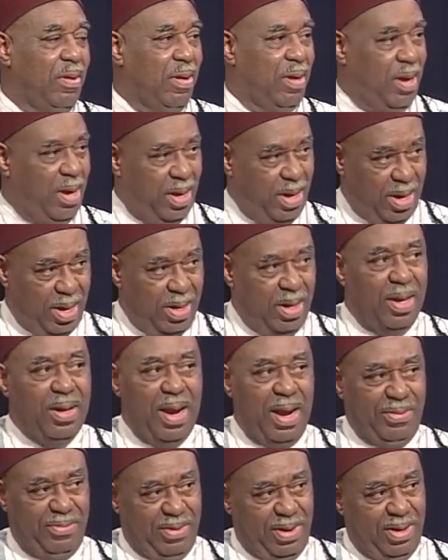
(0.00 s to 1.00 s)
And
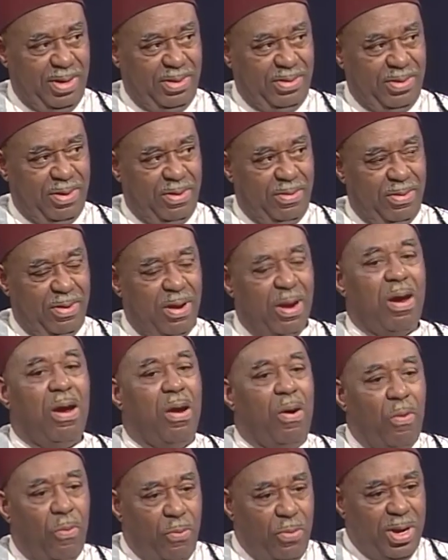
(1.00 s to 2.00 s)
that's really true.
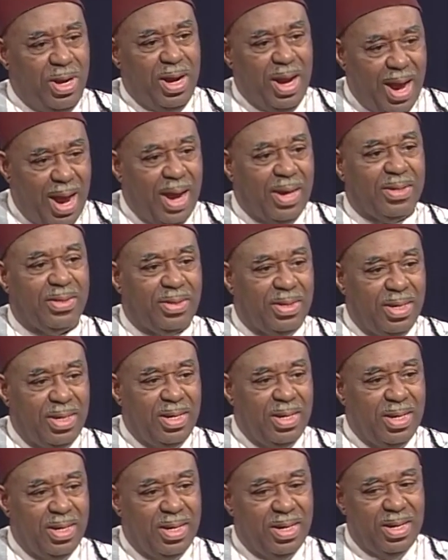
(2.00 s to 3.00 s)
We actually
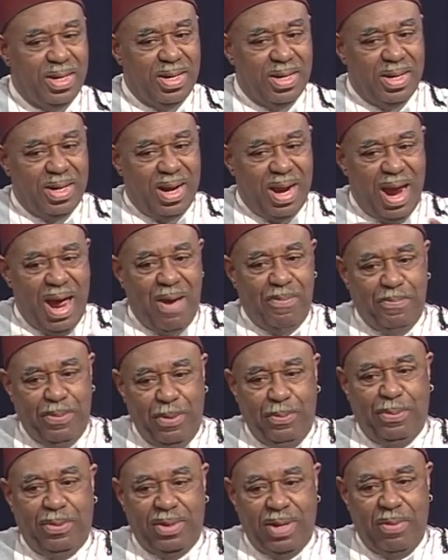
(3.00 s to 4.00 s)
have
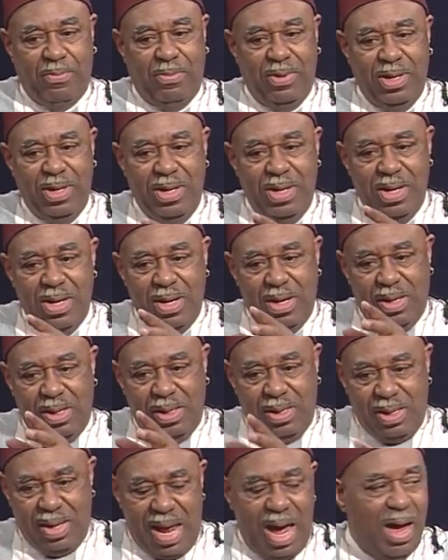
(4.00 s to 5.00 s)
people that we
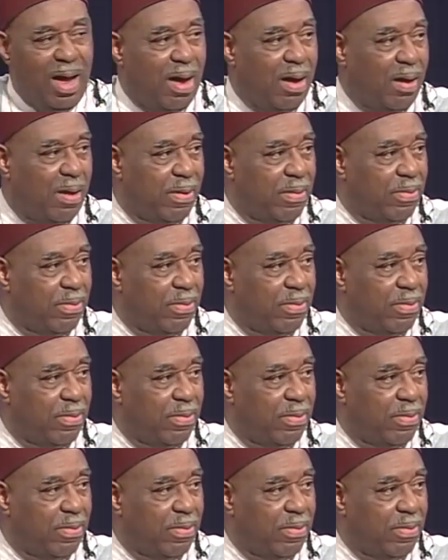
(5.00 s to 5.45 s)
love